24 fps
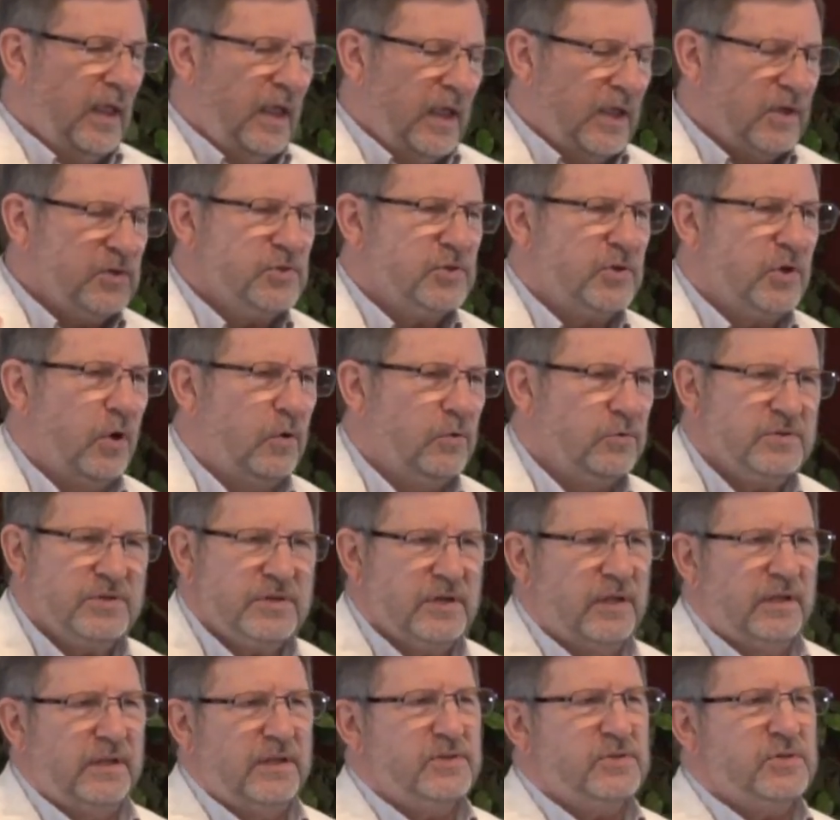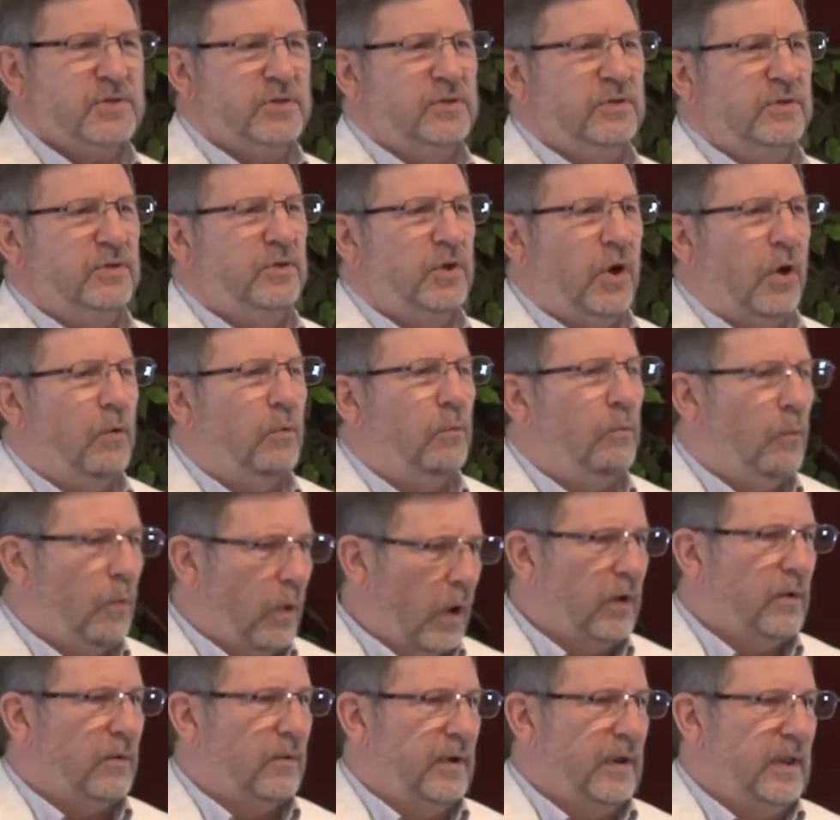his coach said, "Listen, don't
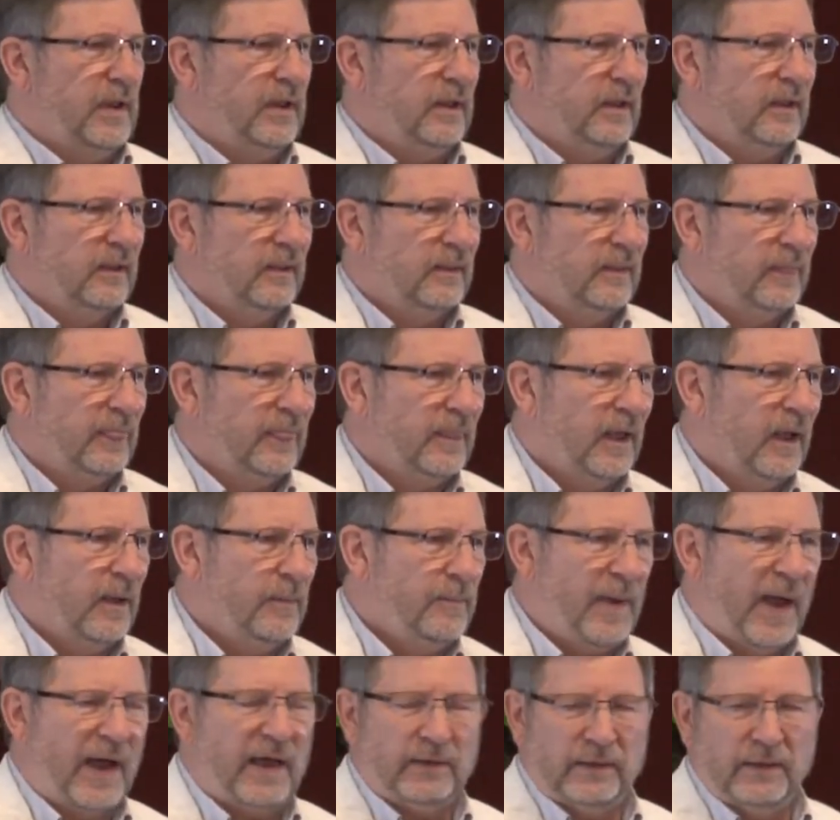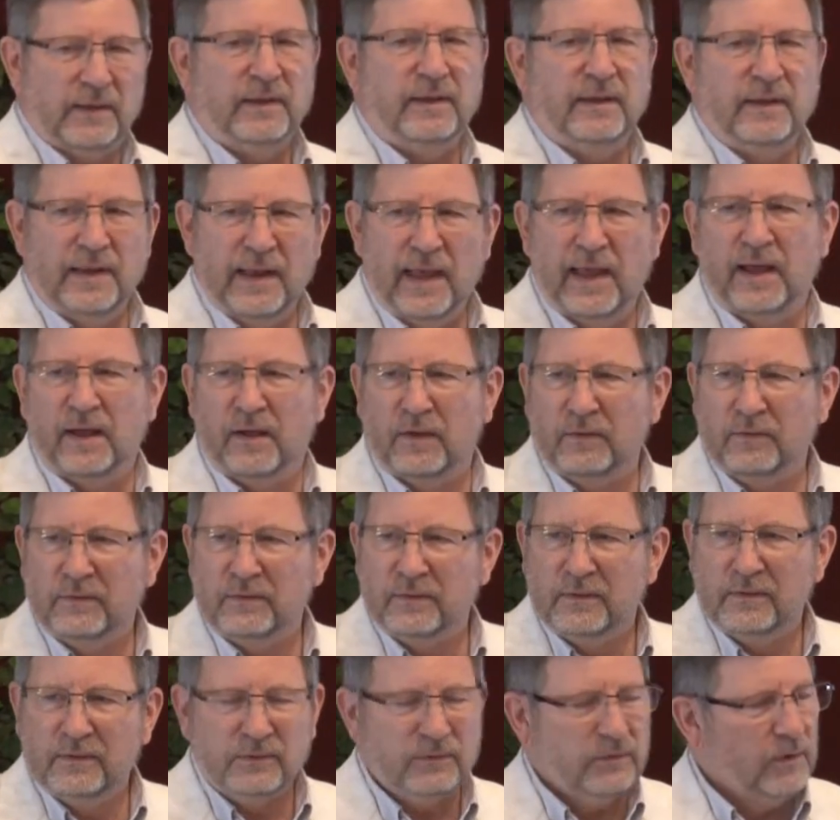worry about Lindell.
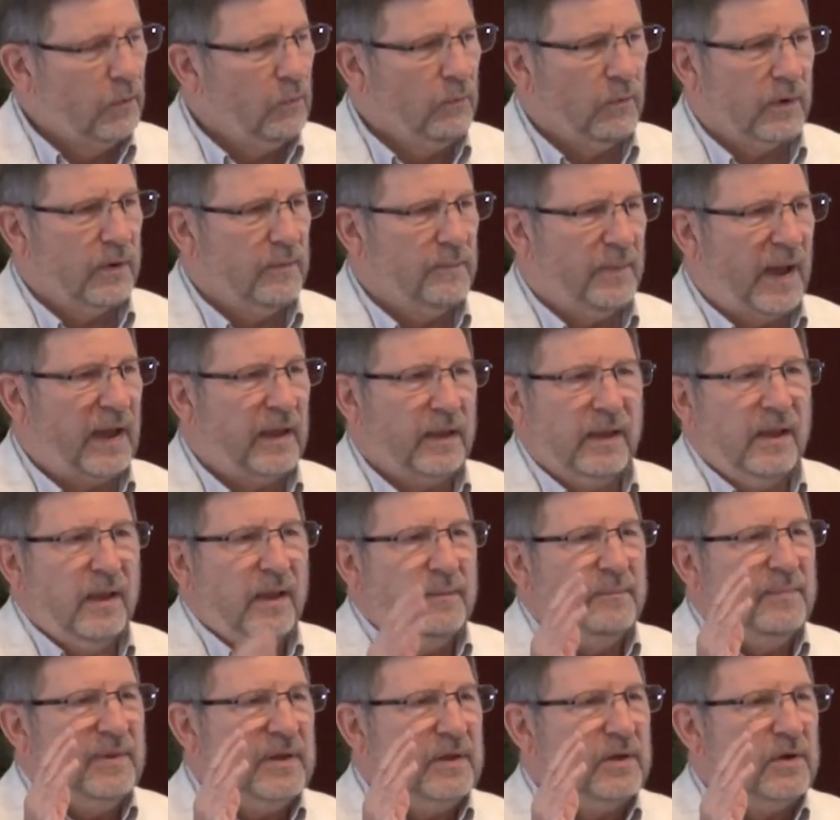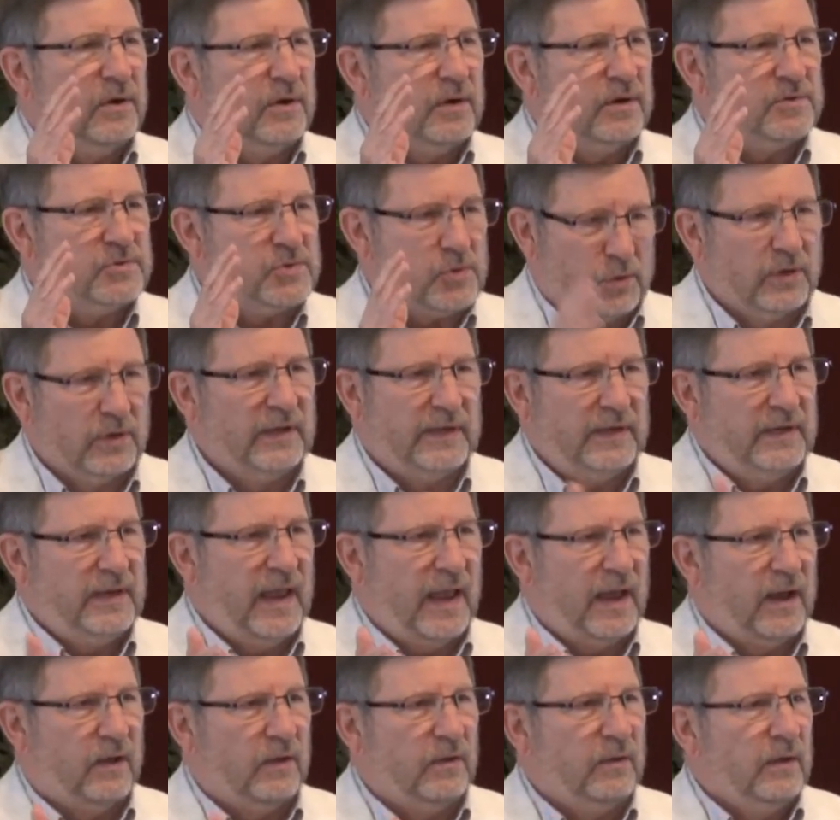Don't worry about, because, or
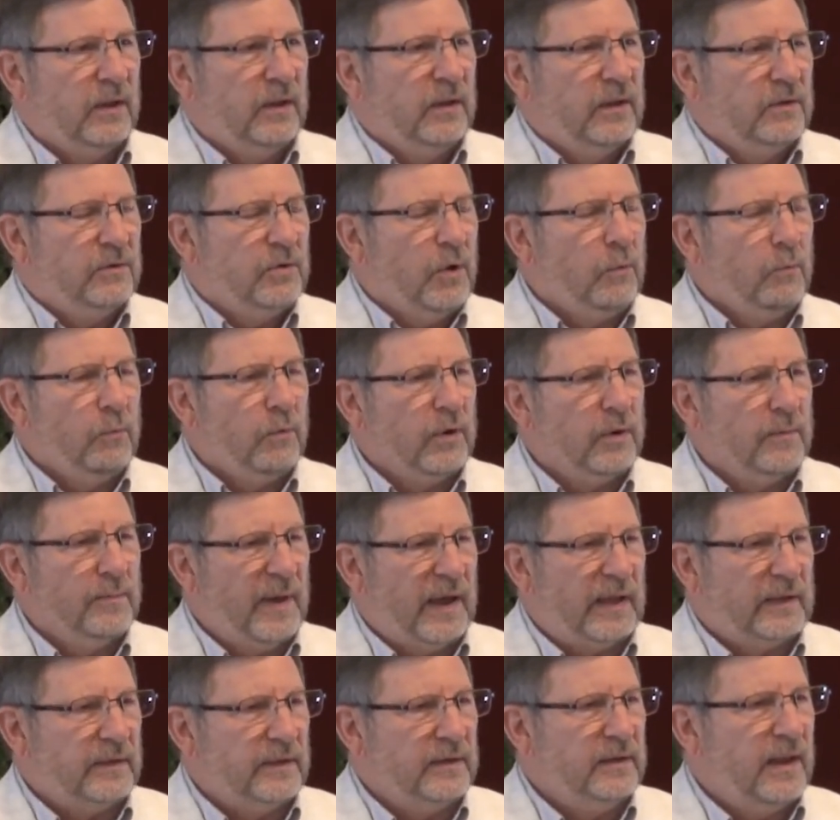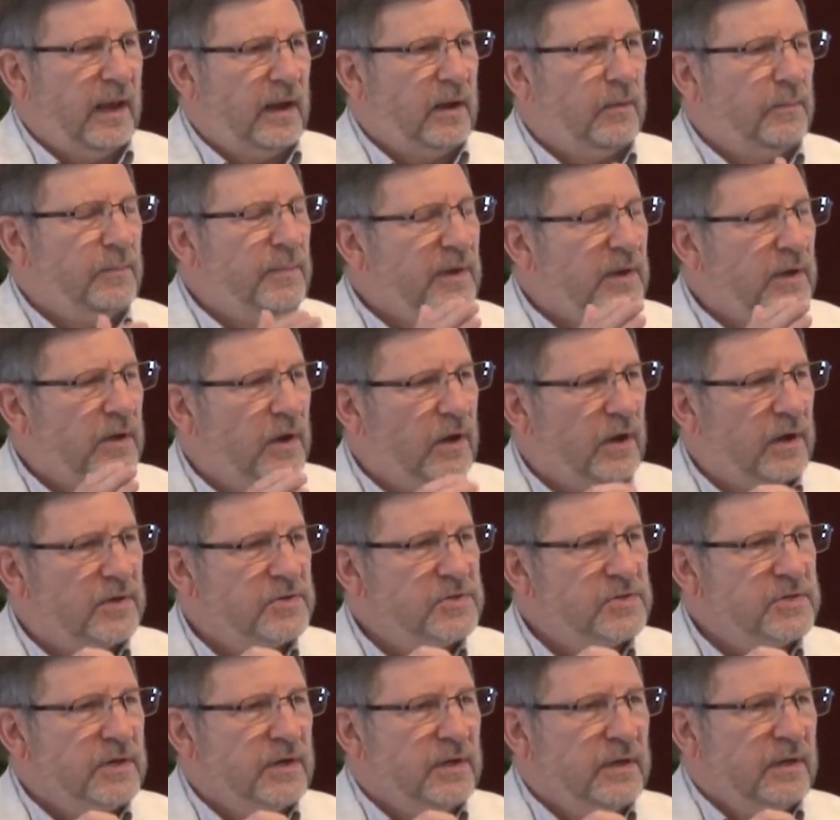Liddell. Don't worry about Liddell
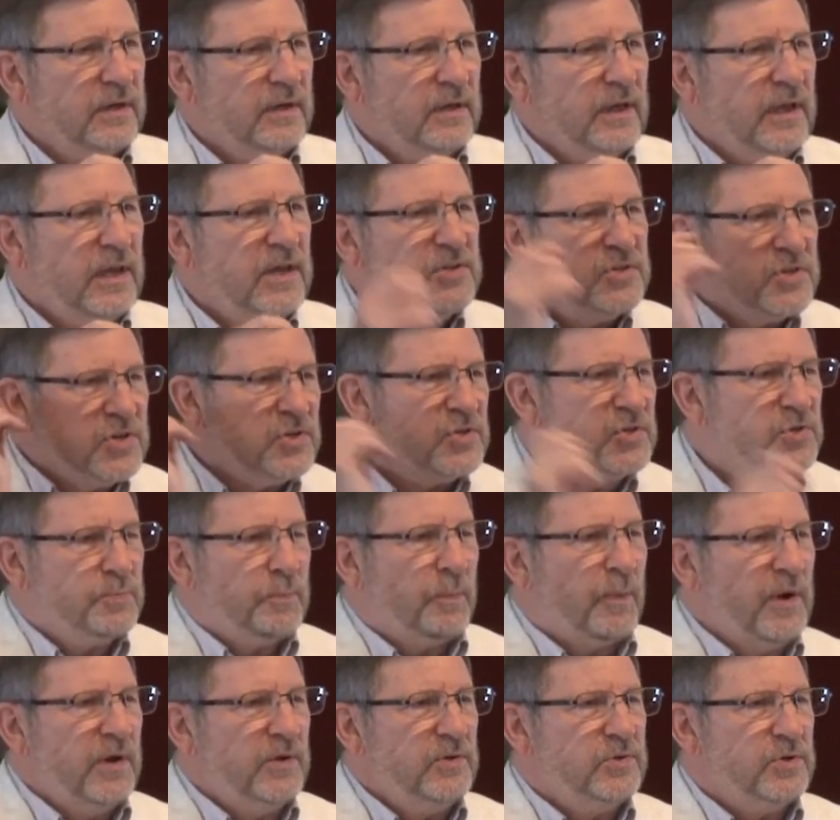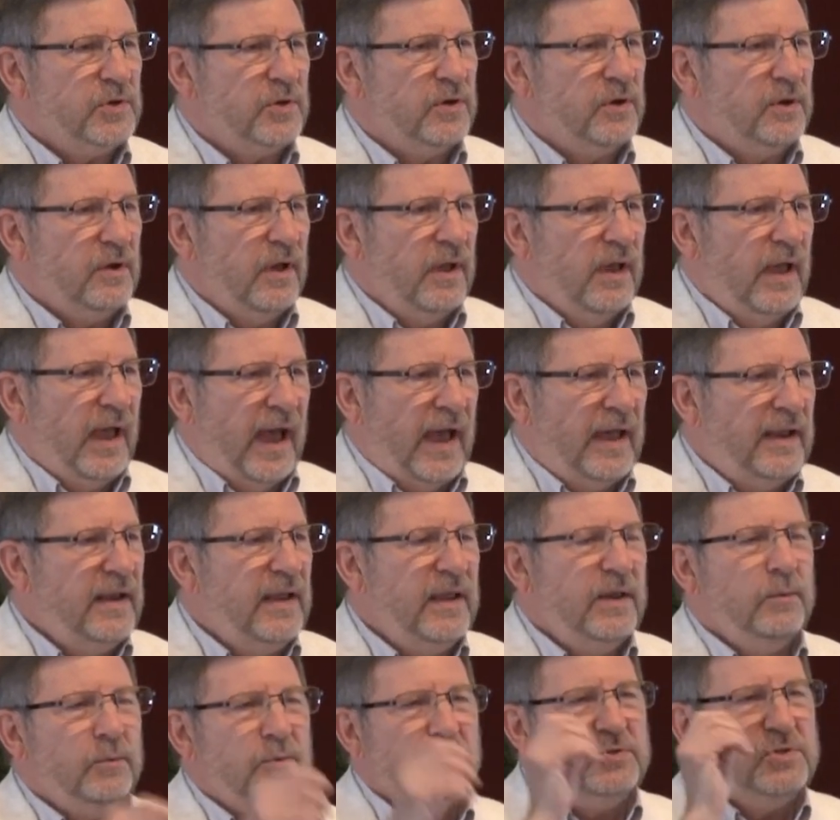because he's a sprinter and
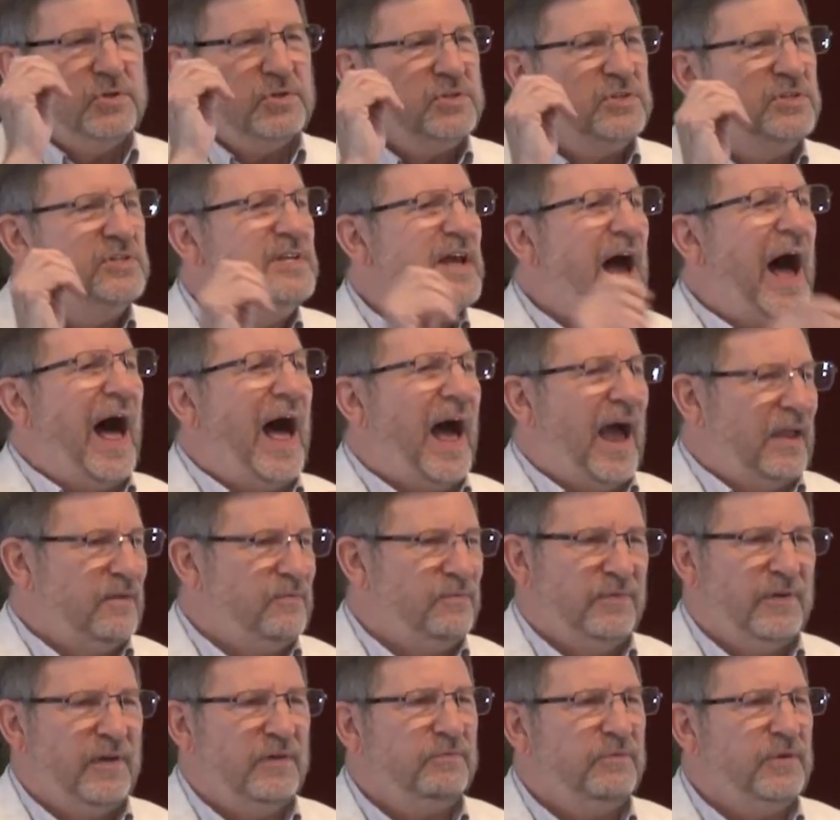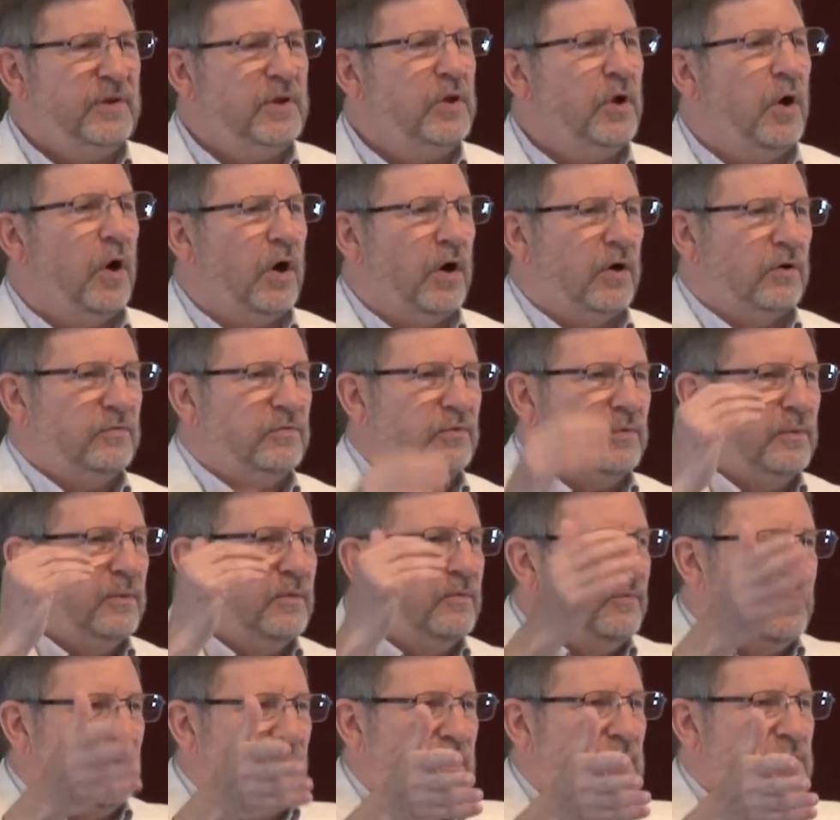he will just die 50 yards from the
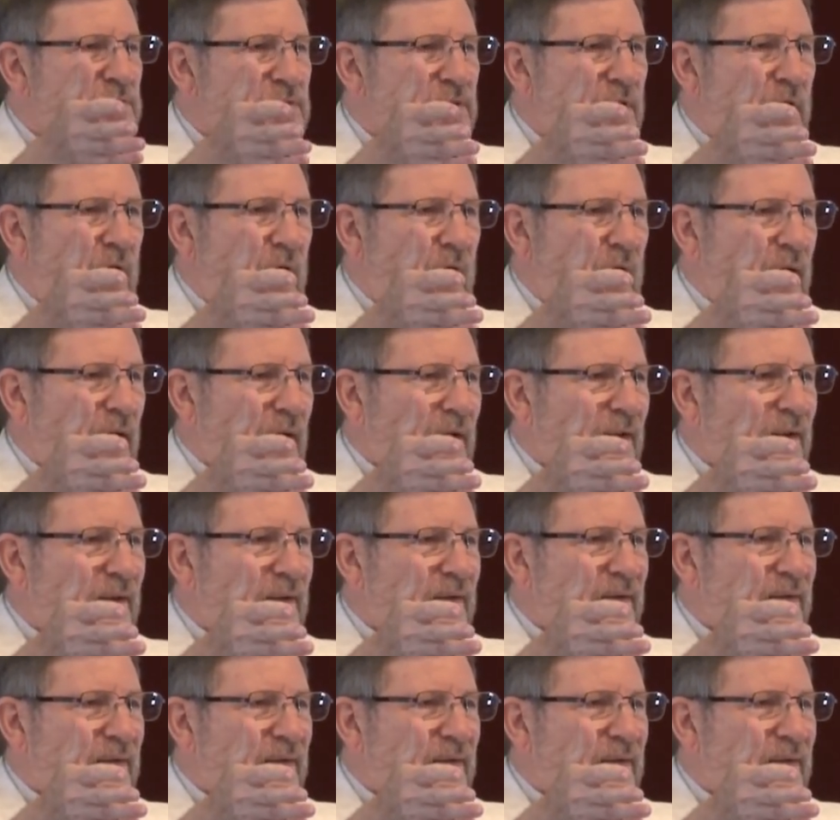finish line.